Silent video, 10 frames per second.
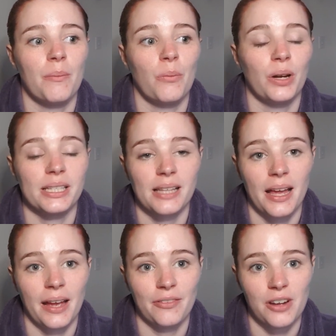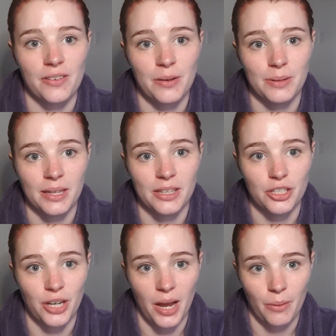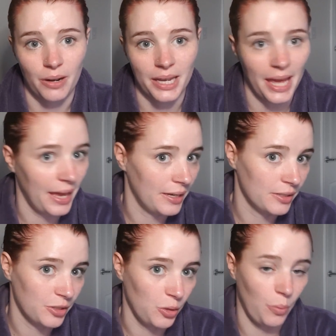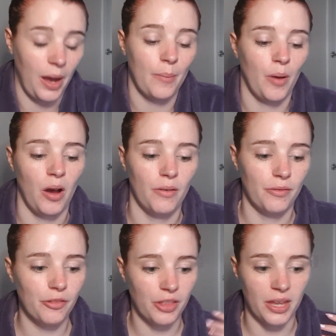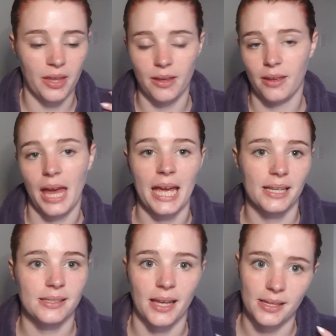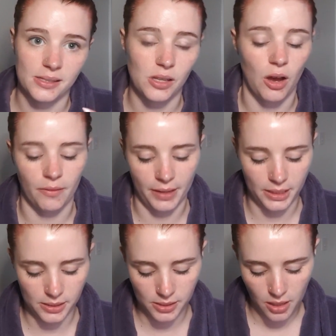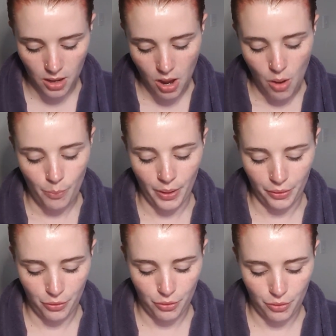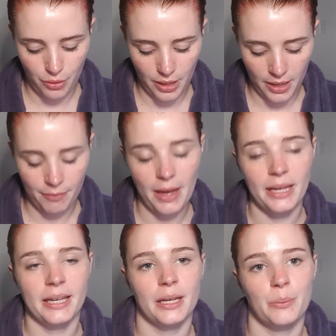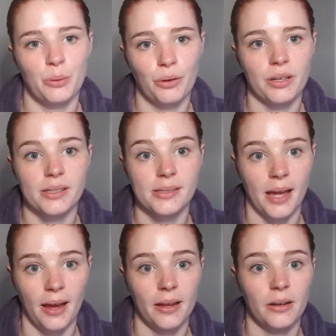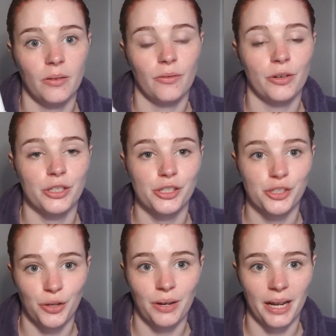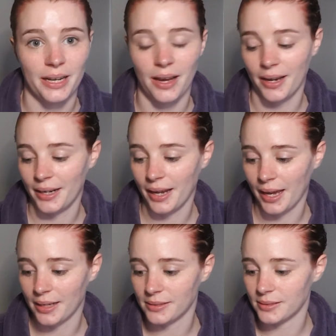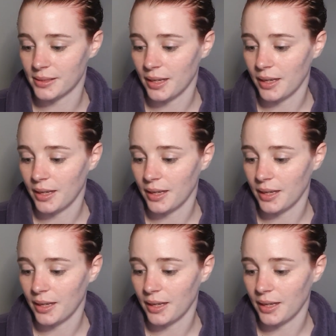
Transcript: what it's like after I've nipped in the shower again to wipe off the excess of it. But I thought, if I can get a brilliant tan for just £2.99, and